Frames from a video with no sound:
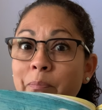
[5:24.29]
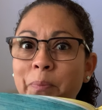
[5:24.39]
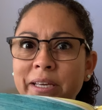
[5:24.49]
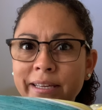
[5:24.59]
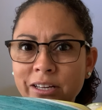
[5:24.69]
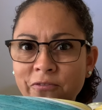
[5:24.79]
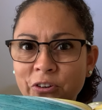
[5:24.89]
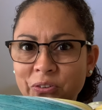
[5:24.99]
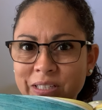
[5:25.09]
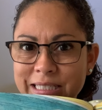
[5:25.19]
Big enough for
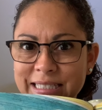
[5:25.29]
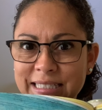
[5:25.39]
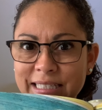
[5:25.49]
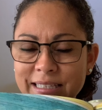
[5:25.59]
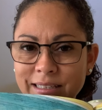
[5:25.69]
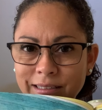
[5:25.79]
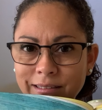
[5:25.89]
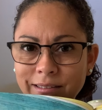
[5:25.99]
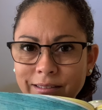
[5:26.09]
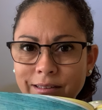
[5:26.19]
you to sit in?
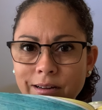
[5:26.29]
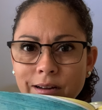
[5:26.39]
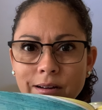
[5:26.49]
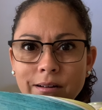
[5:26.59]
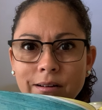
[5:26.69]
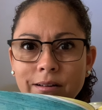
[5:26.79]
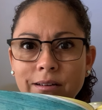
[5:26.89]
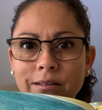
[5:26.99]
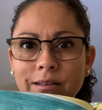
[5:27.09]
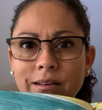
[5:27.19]

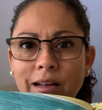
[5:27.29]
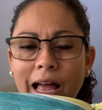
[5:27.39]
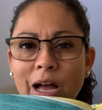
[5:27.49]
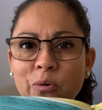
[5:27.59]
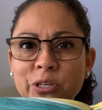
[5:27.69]
How